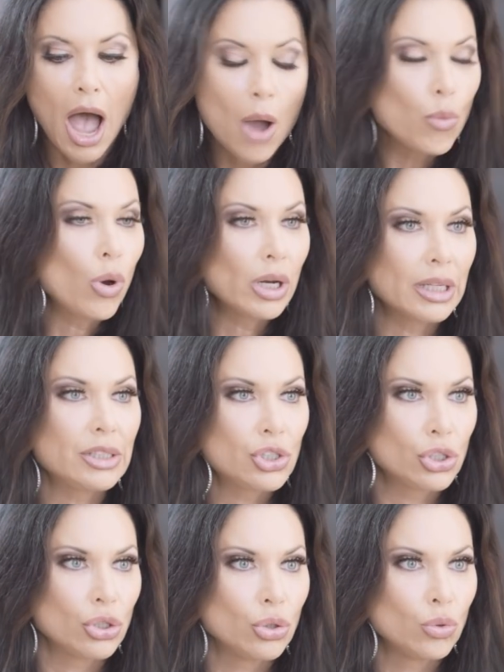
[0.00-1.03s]
I wanted
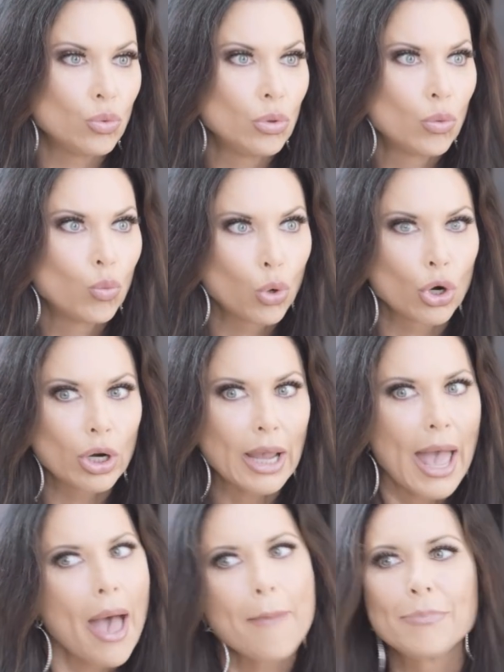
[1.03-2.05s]
to work
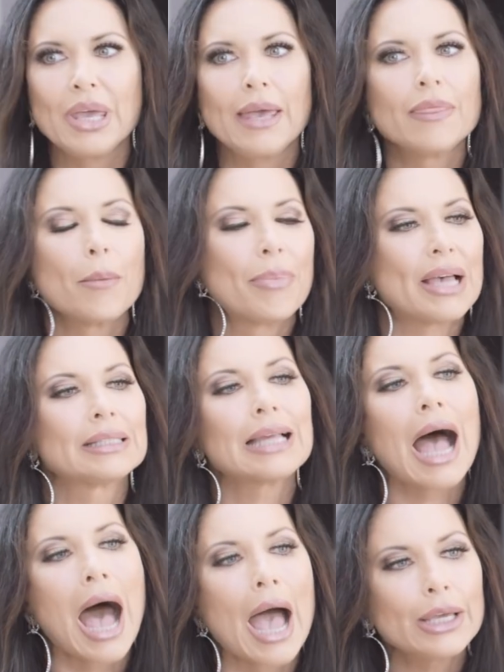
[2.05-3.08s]
at being the best
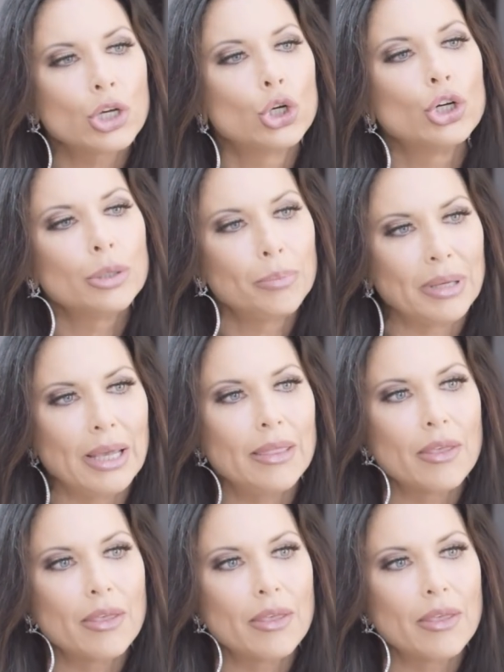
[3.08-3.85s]
I could be,